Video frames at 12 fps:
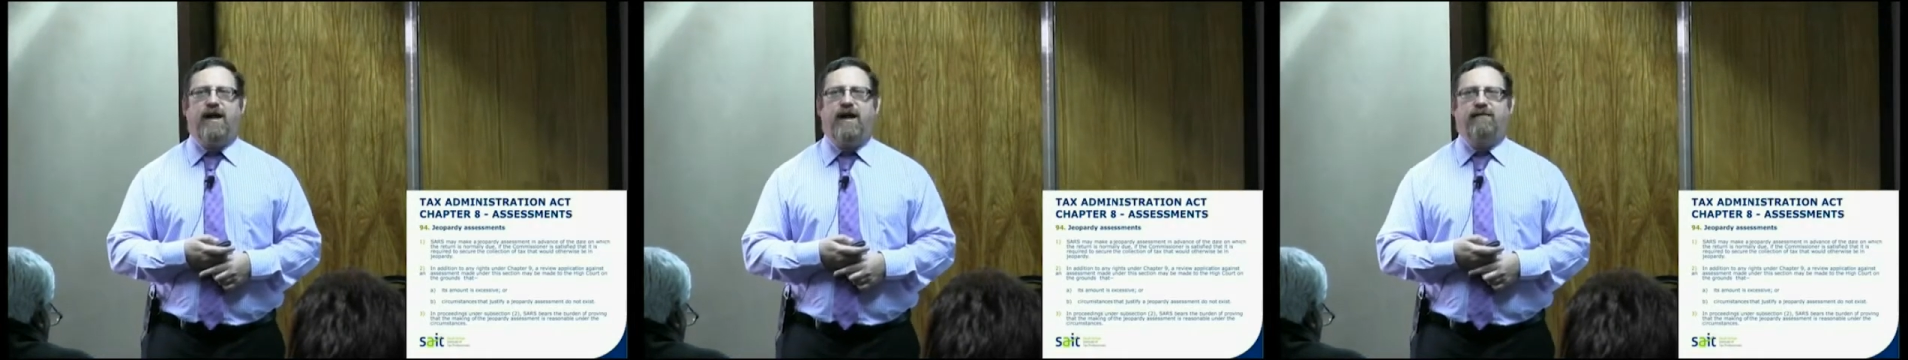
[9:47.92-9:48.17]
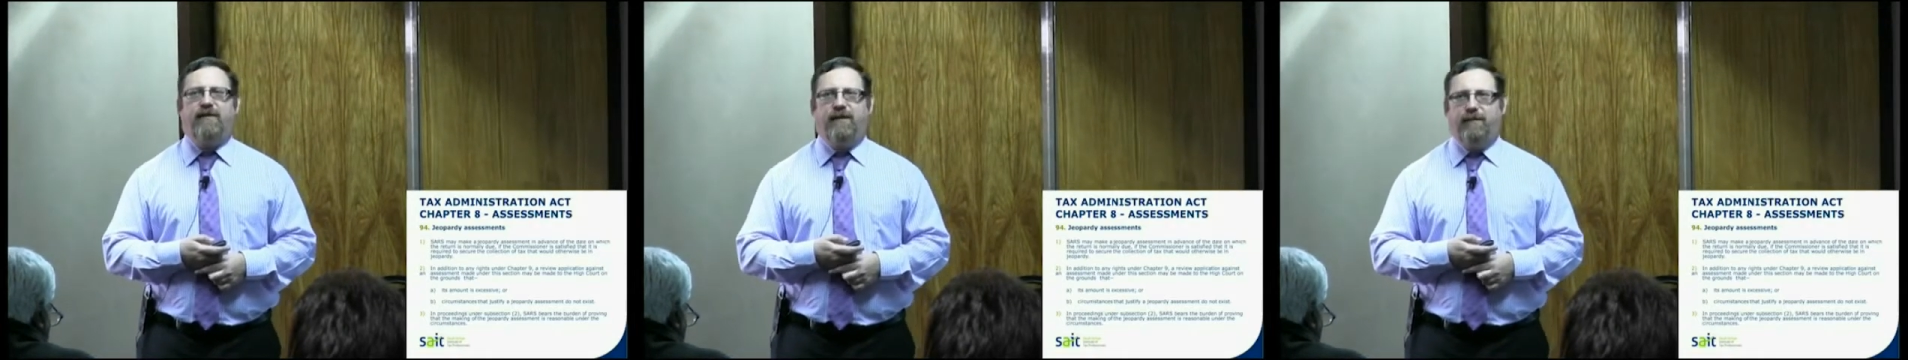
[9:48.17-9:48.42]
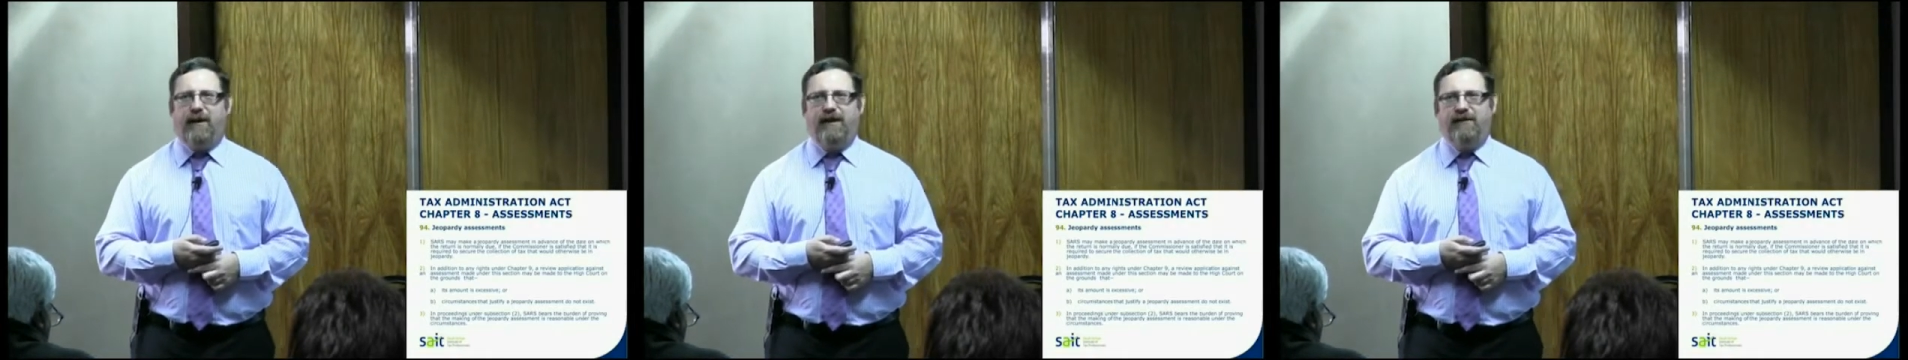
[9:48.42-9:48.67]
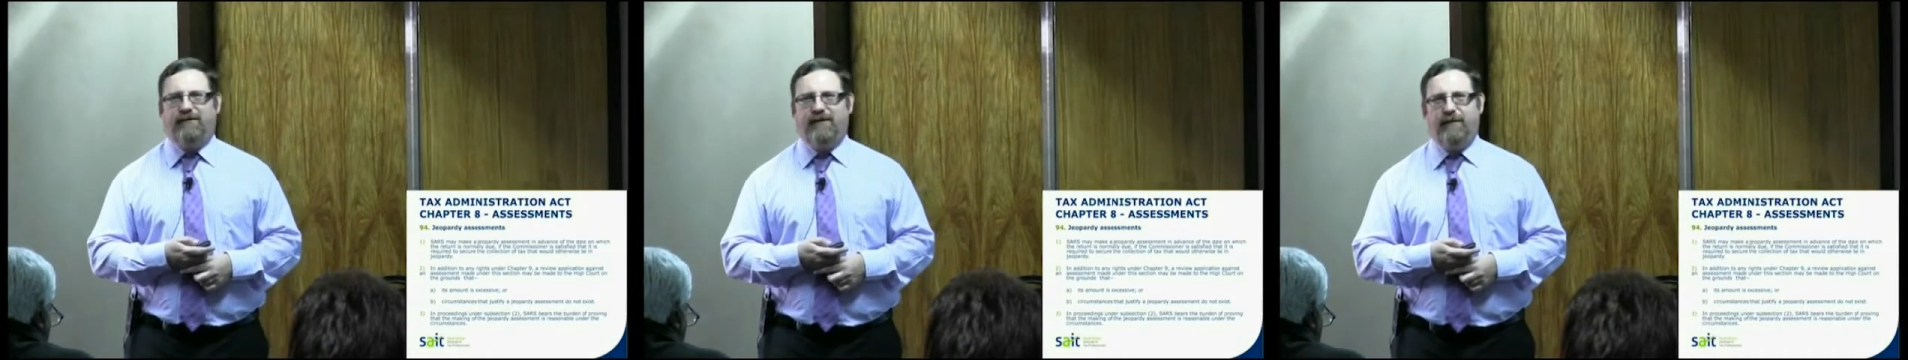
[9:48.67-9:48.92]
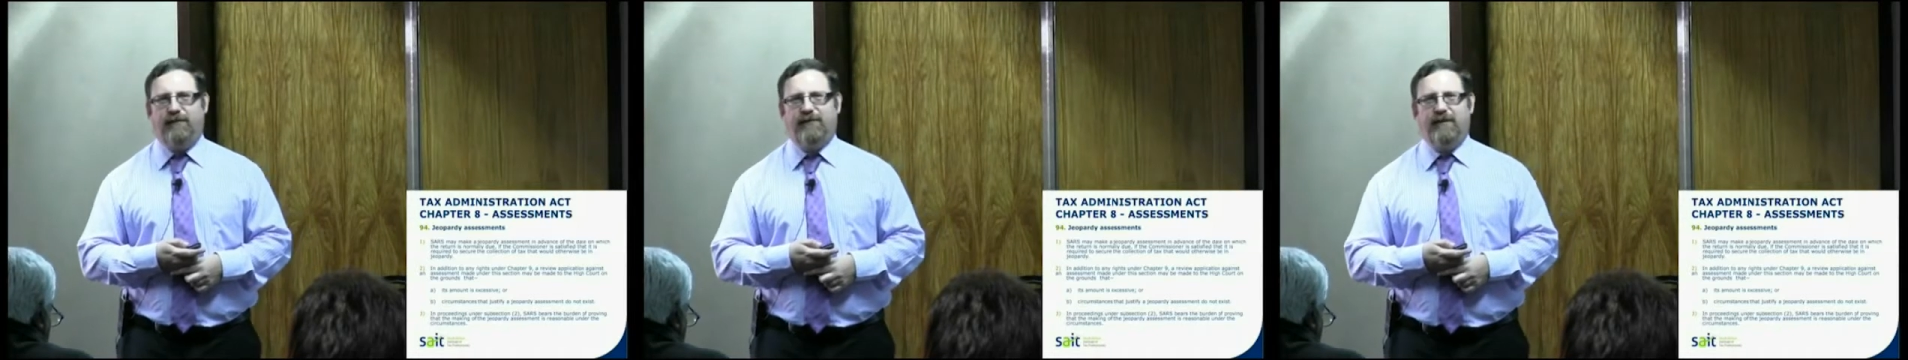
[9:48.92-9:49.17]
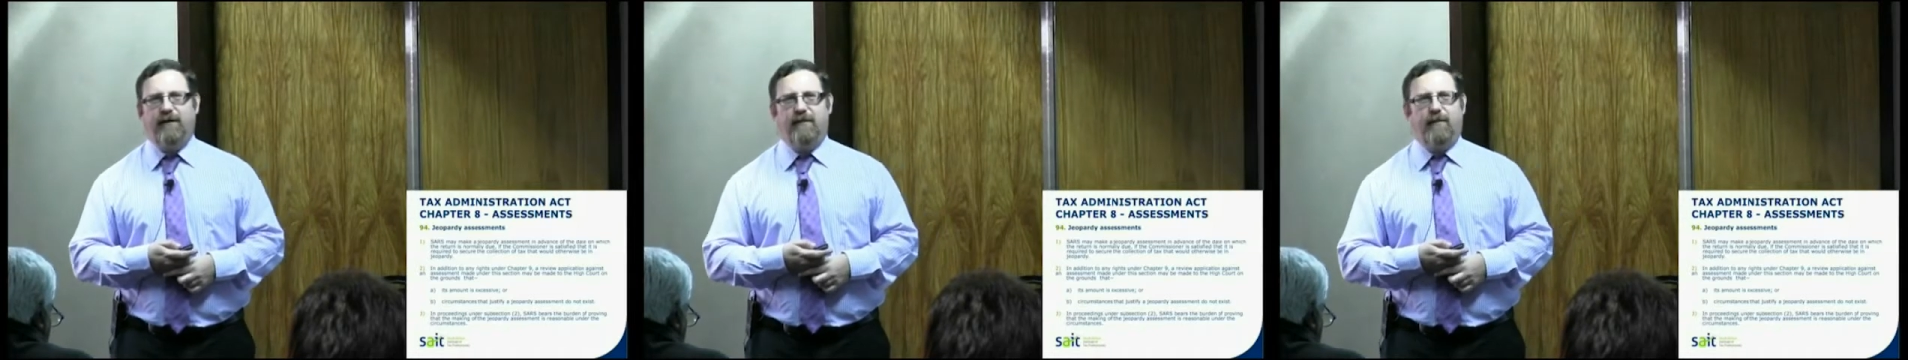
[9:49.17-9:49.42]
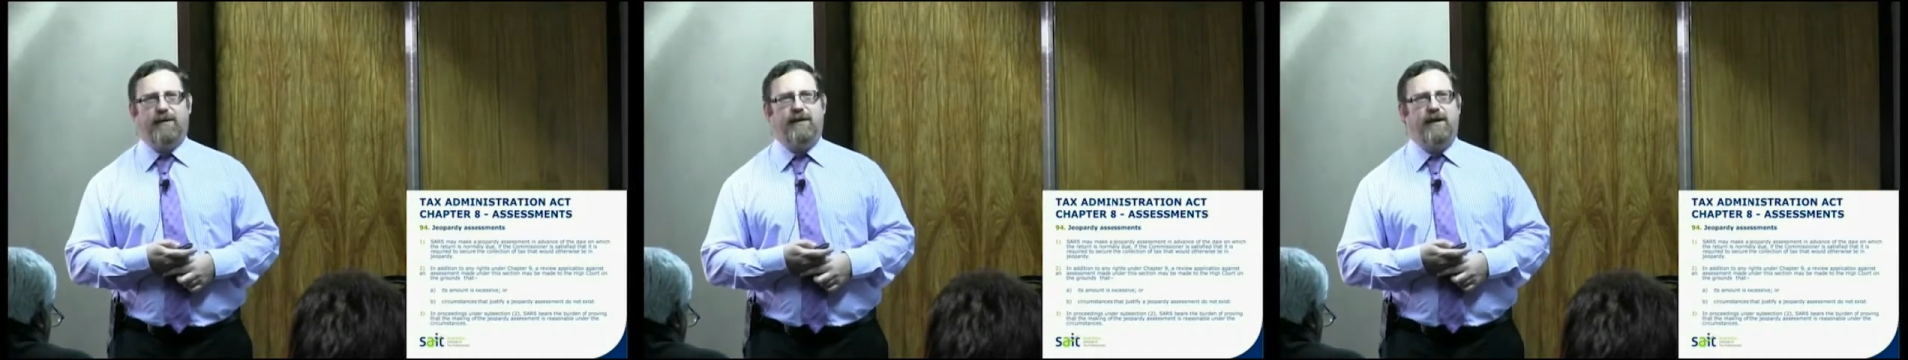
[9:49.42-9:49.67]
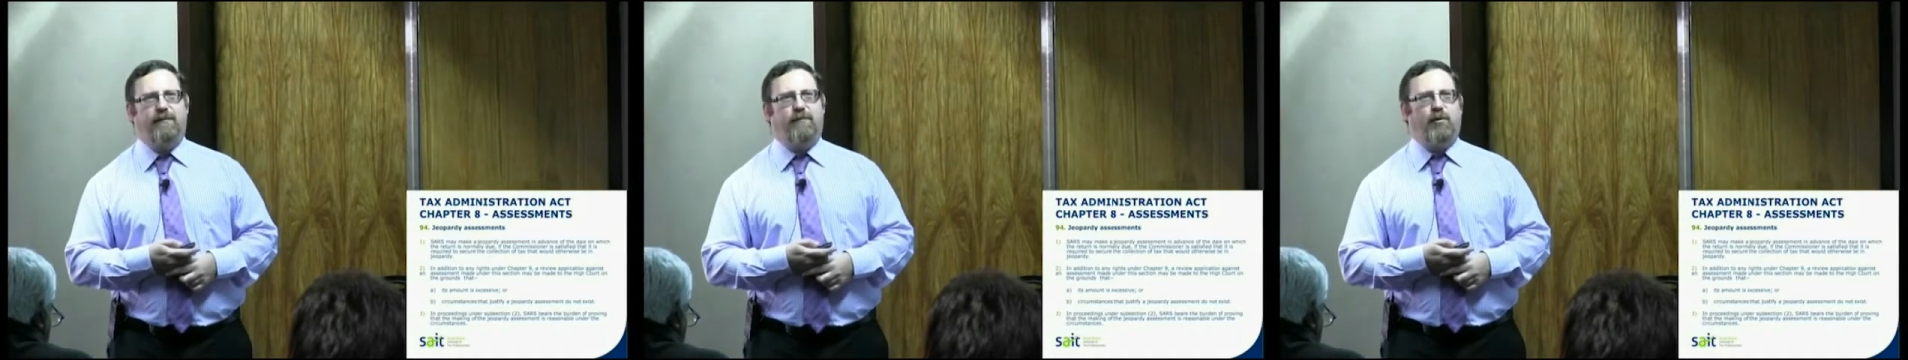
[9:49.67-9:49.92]
they have their pay slips, but
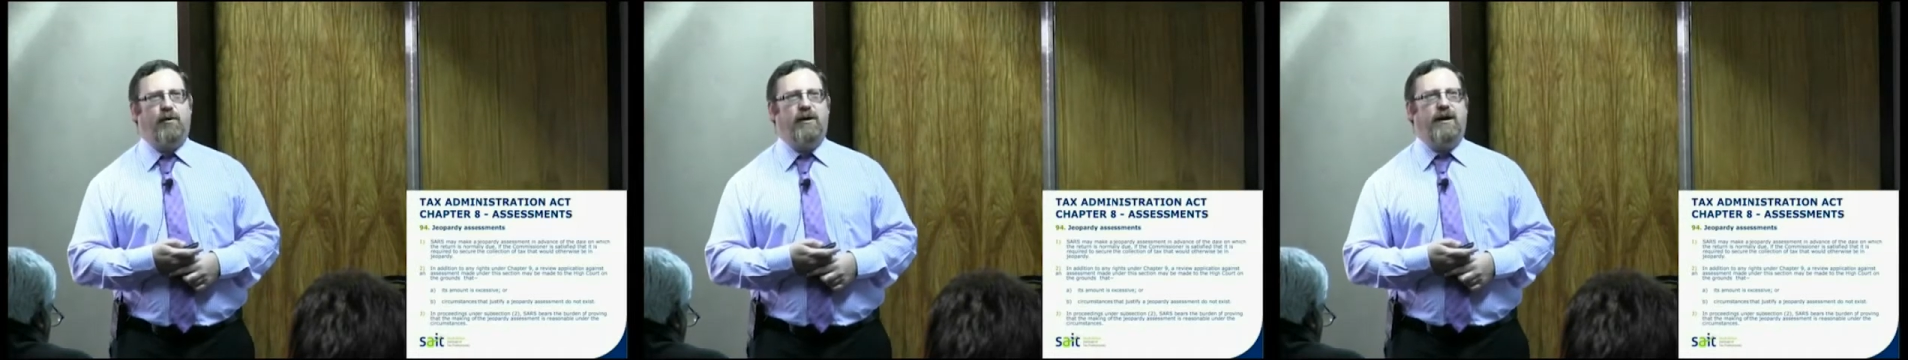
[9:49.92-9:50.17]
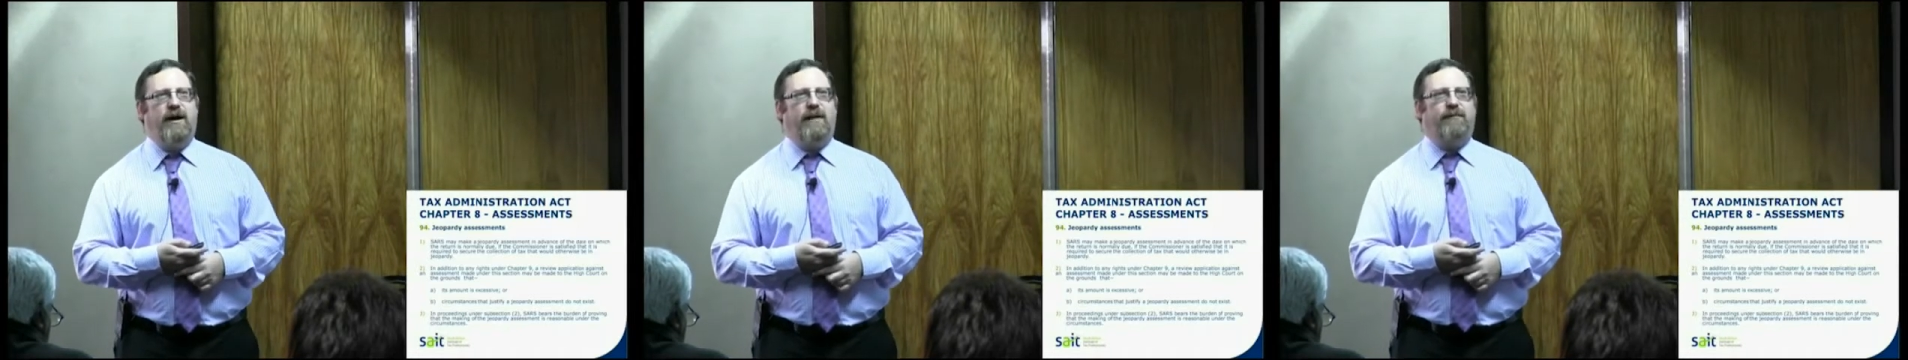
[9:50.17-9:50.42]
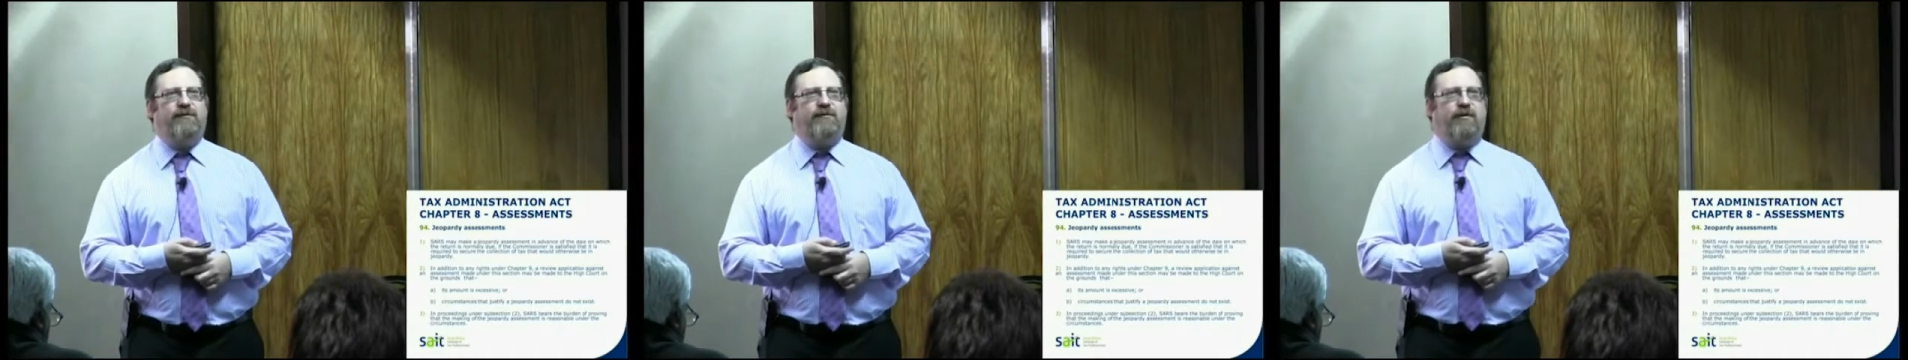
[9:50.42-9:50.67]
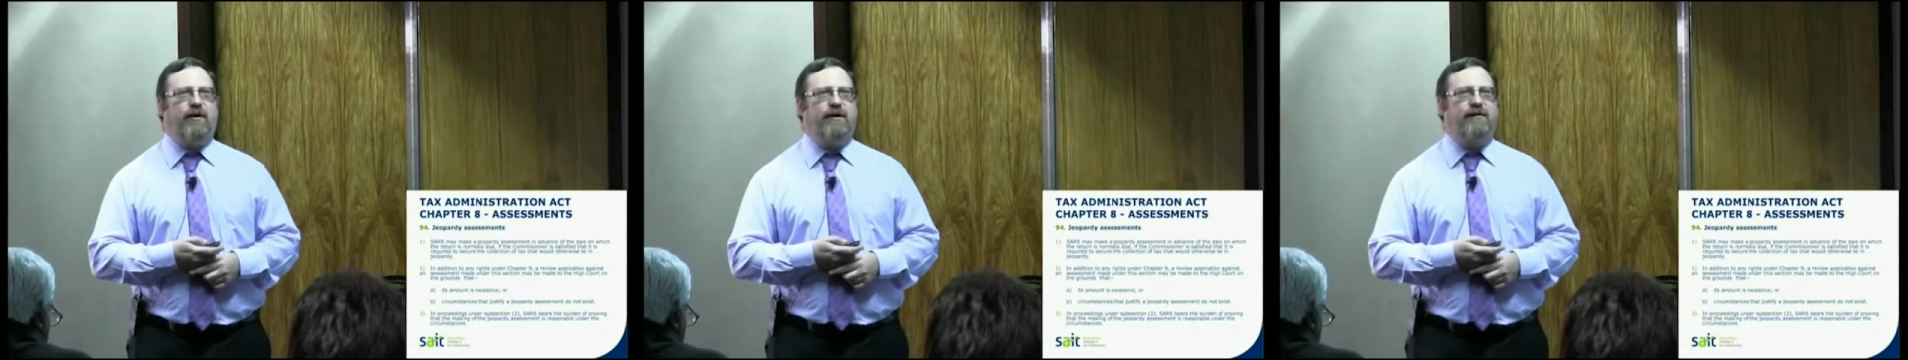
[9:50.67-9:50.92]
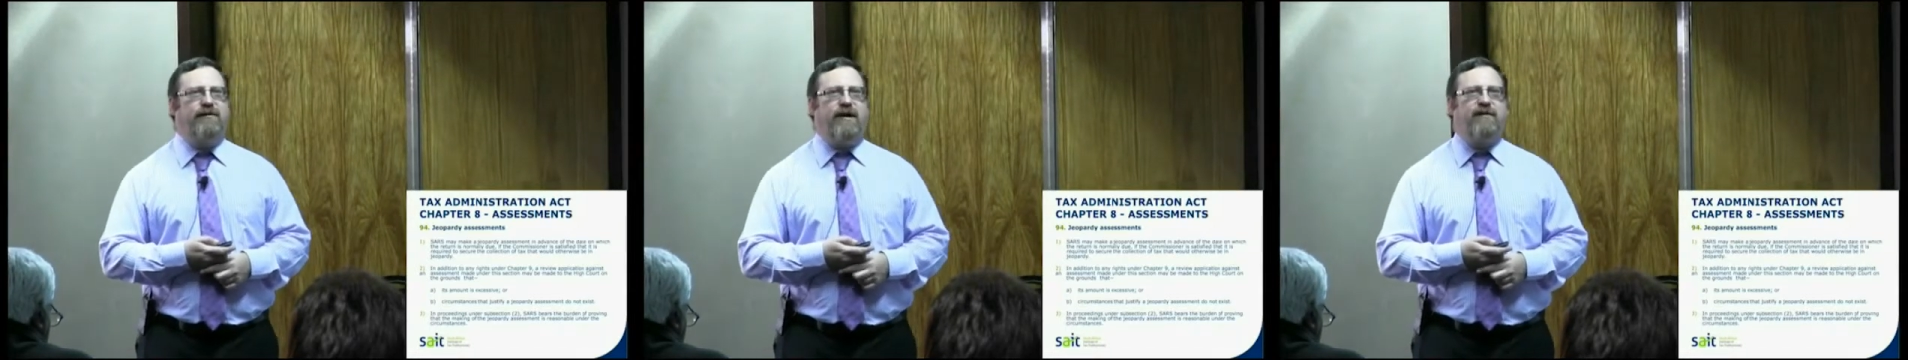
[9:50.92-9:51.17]
the employer absconds,